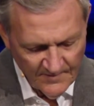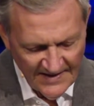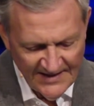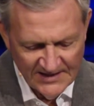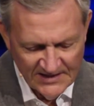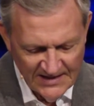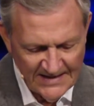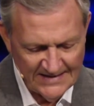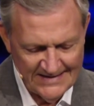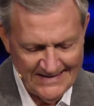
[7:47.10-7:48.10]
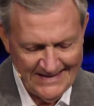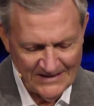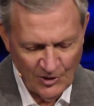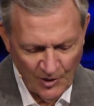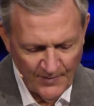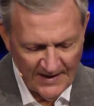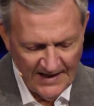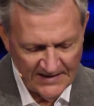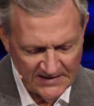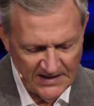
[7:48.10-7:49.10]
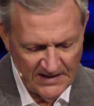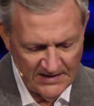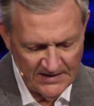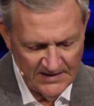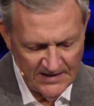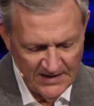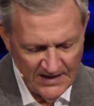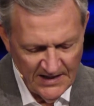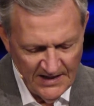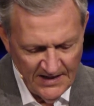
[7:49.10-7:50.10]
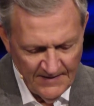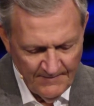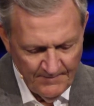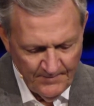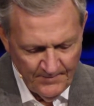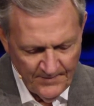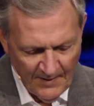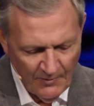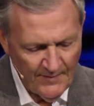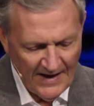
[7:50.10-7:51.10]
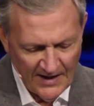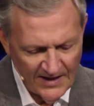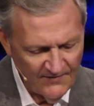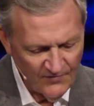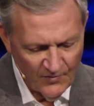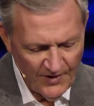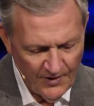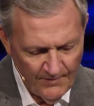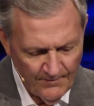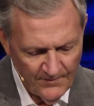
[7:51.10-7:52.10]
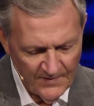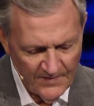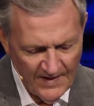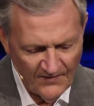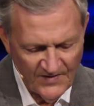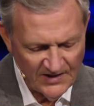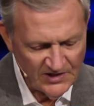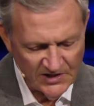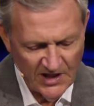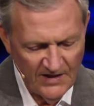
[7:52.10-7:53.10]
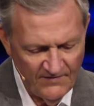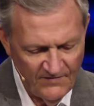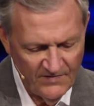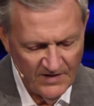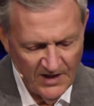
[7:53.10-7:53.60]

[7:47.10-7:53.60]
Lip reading: He sent his only begotten Son that we might live through him. Now, this is love.